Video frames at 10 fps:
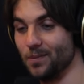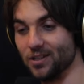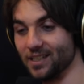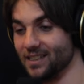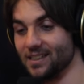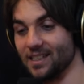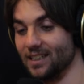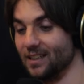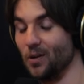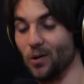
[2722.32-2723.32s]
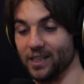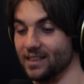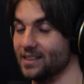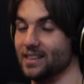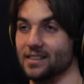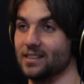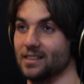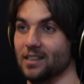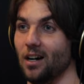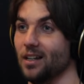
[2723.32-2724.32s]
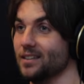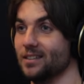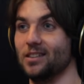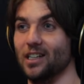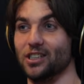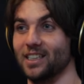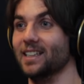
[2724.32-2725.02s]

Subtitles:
music is sick and the audience is not crushing